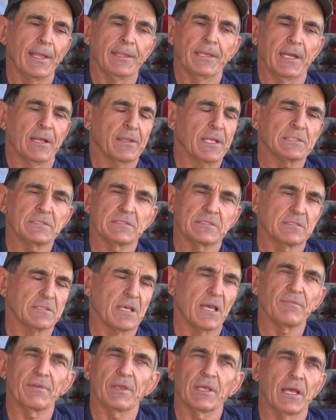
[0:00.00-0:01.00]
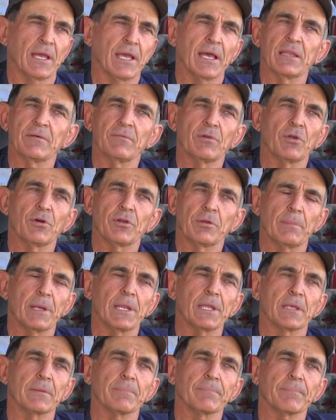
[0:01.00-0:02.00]
You know, that's saving a hell of a lot of
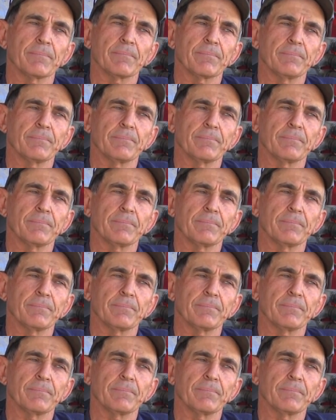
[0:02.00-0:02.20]
money.